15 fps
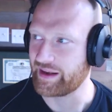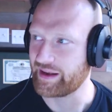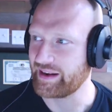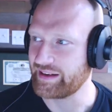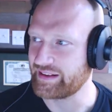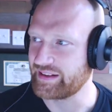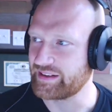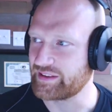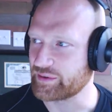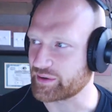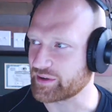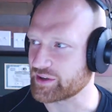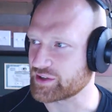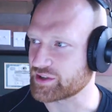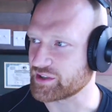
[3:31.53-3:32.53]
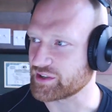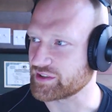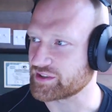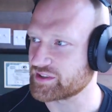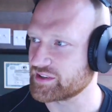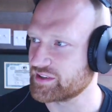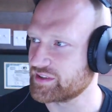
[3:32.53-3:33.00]
I need to order
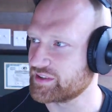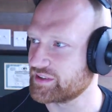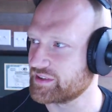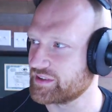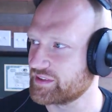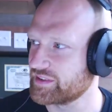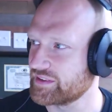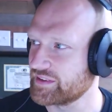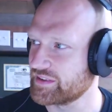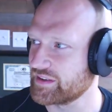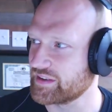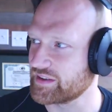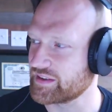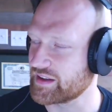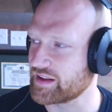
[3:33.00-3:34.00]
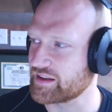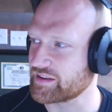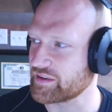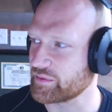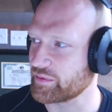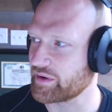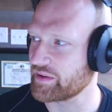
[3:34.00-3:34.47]
shirts. That is
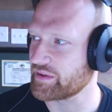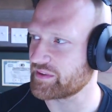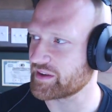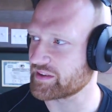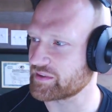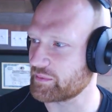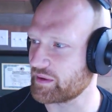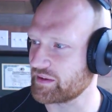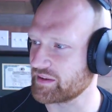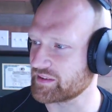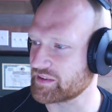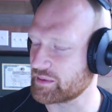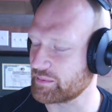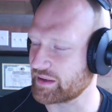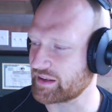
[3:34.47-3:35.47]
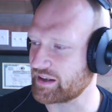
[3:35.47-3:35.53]
one of the things on my list that I'm like,